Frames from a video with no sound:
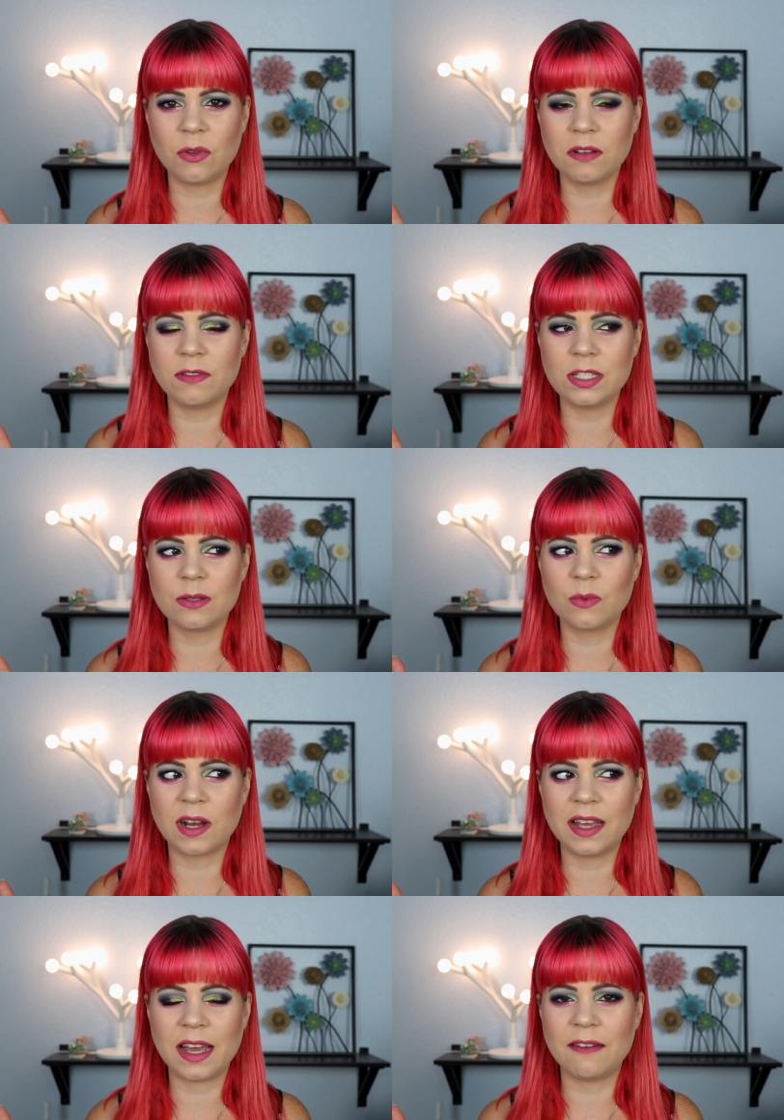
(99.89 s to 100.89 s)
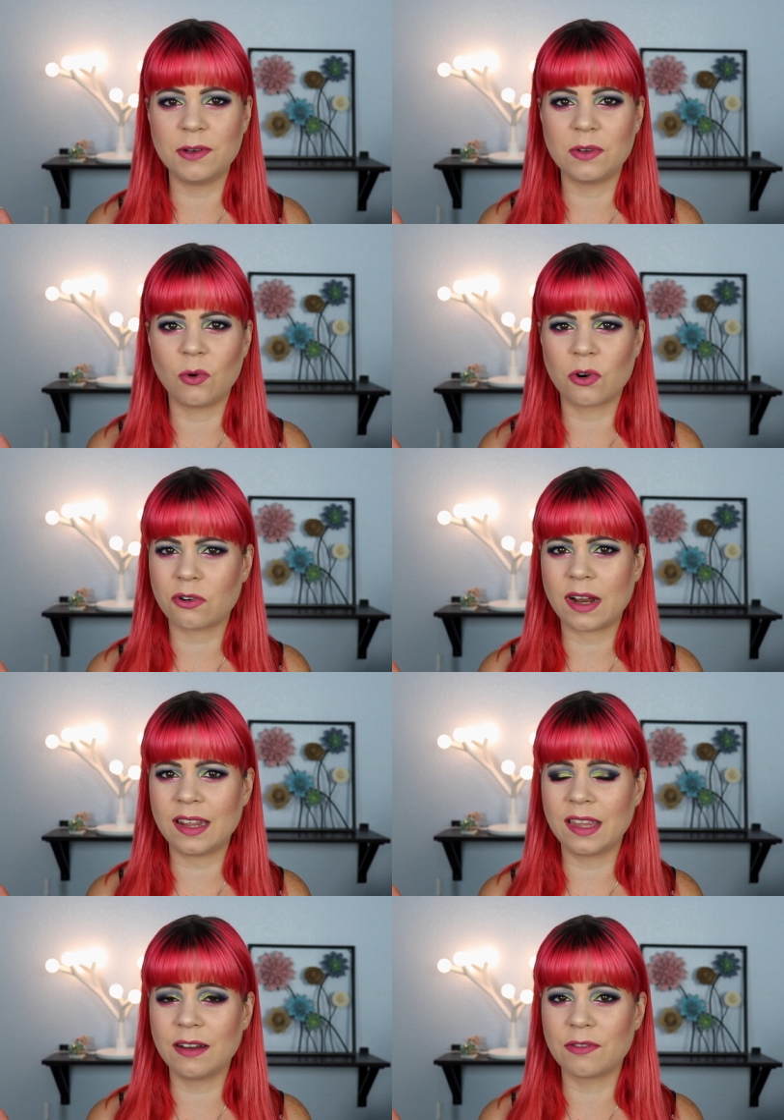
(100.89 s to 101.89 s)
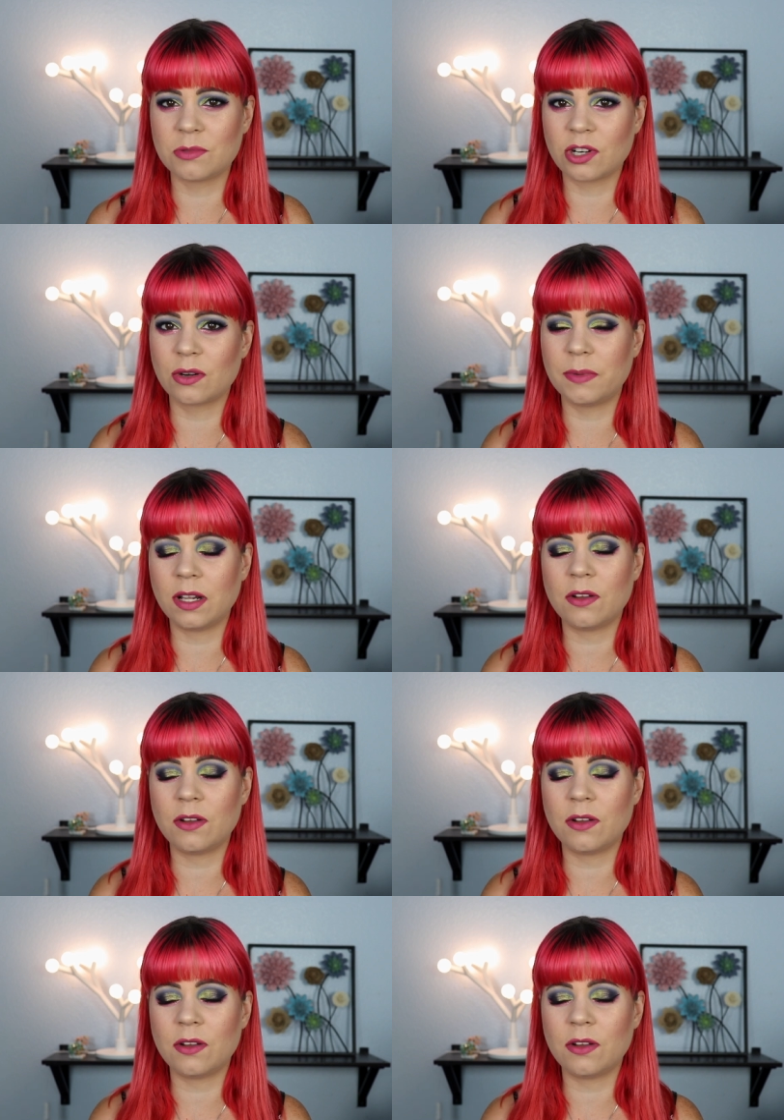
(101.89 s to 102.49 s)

only reason why I haven't ordered anything from Sugarpill.